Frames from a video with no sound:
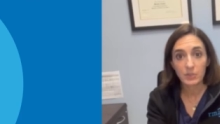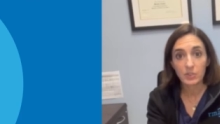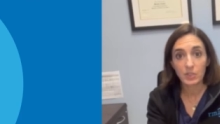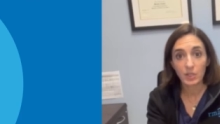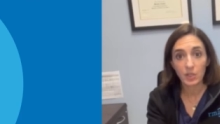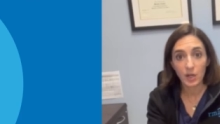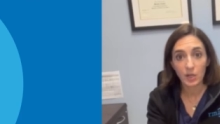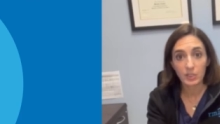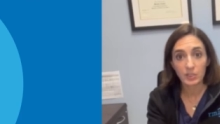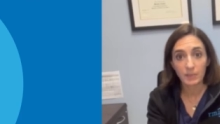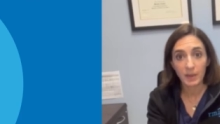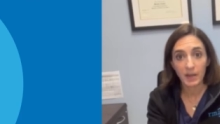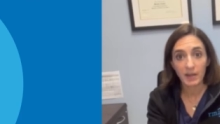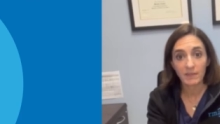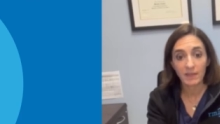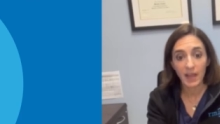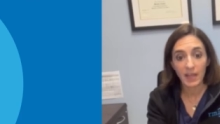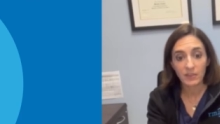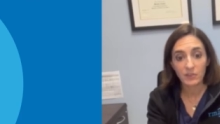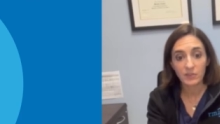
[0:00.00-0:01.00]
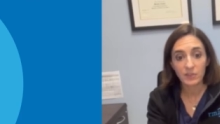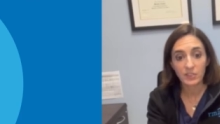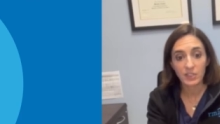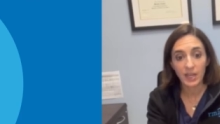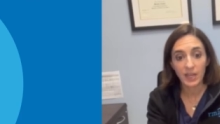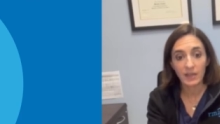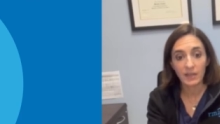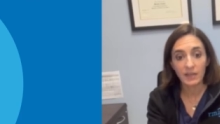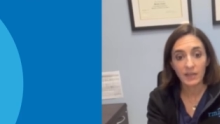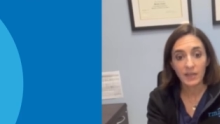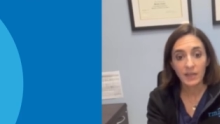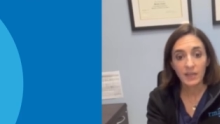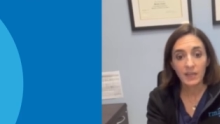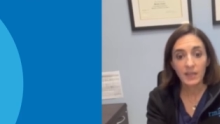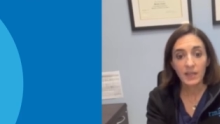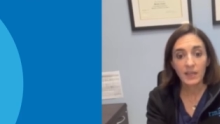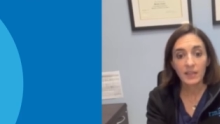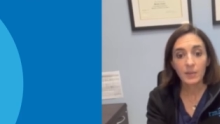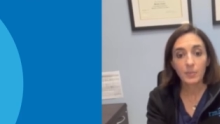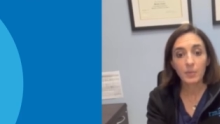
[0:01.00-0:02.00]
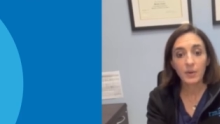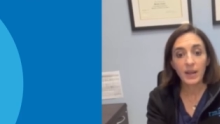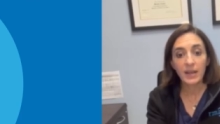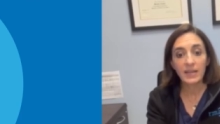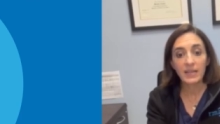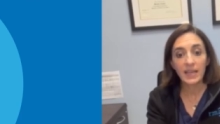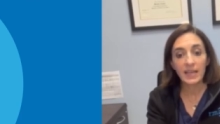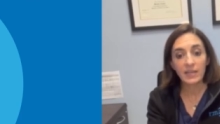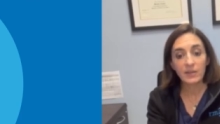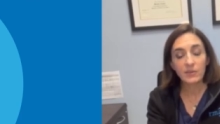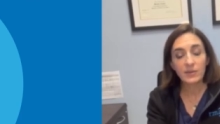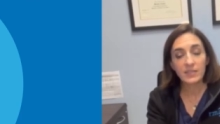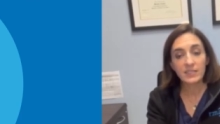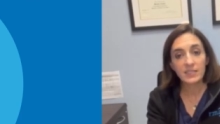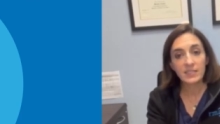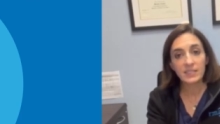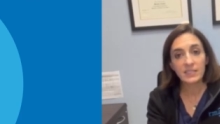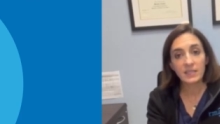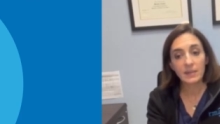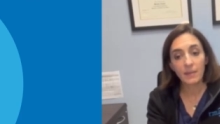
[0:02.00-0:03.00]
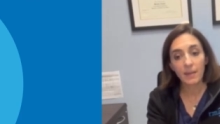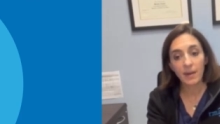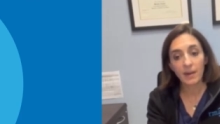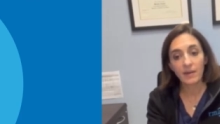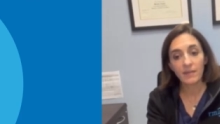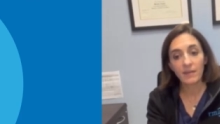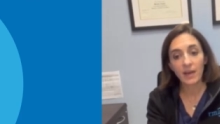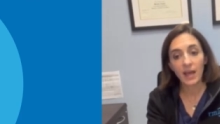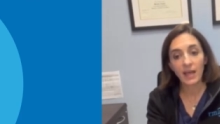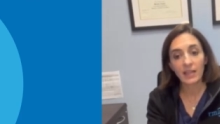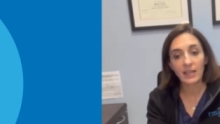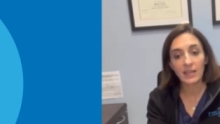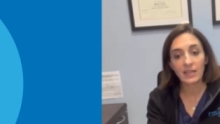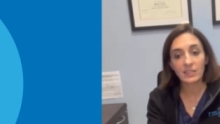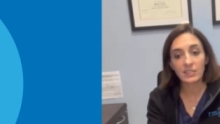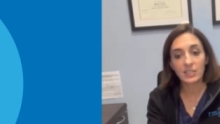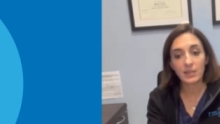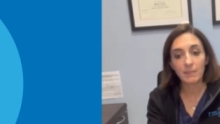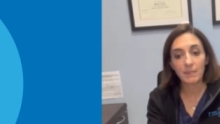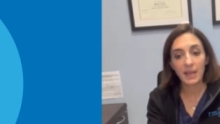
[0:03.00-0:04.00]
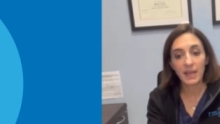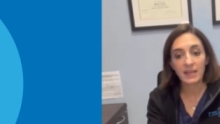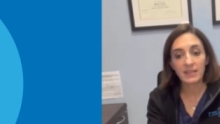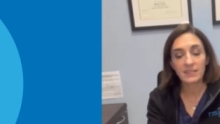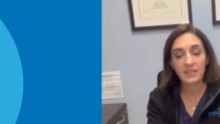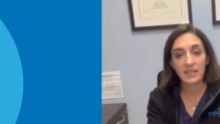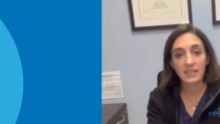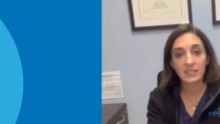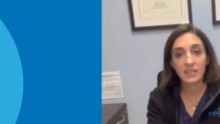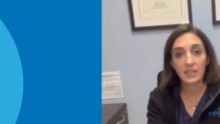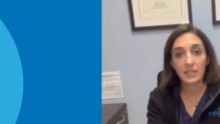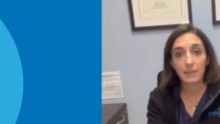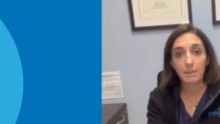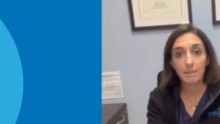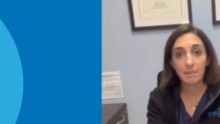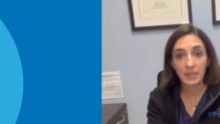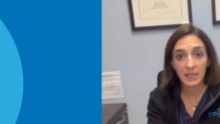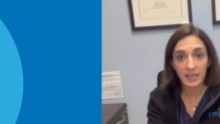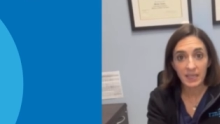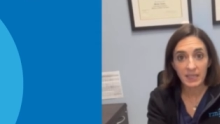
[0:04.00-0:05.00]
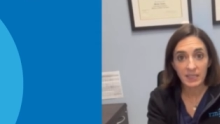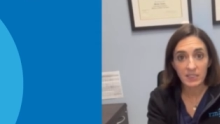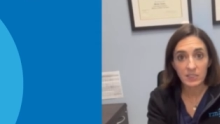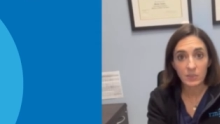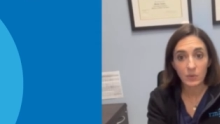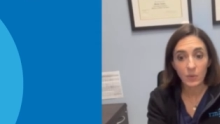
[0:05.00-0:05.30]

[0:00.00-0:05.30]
as it helps to identify when ovulation is occurring so that intercourse can be timed appropriately.